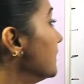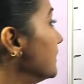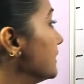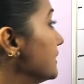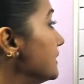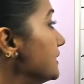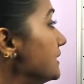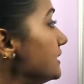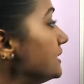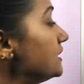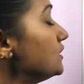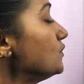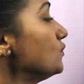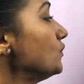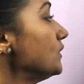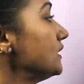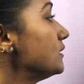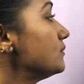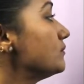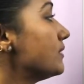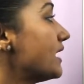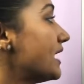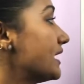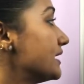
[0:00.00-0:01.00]
He
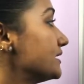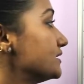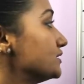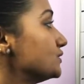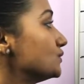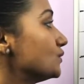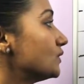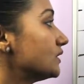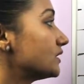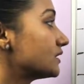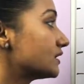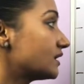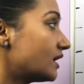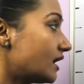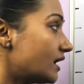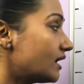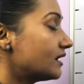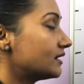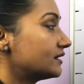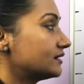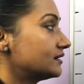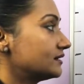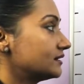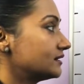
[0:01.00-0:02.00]
will buy you a
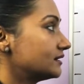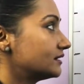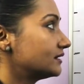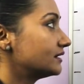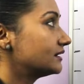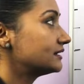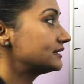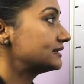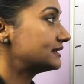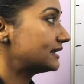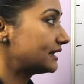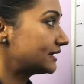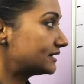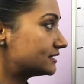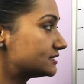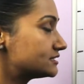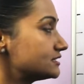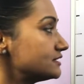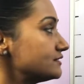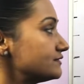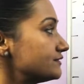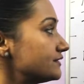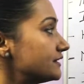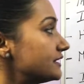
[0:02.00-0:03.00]
car.
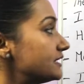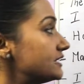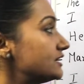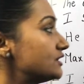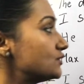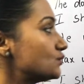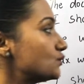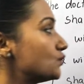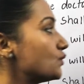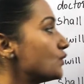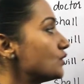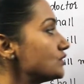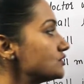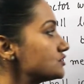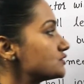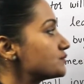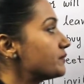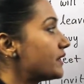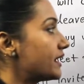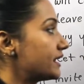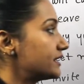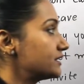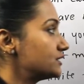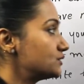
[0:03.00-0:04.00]
Negative, he won't
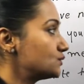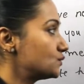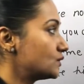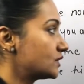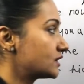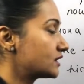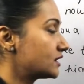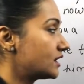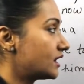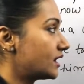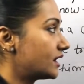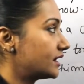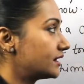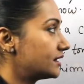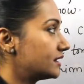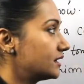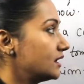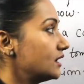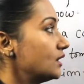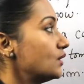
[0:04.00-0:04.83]
buy you a car.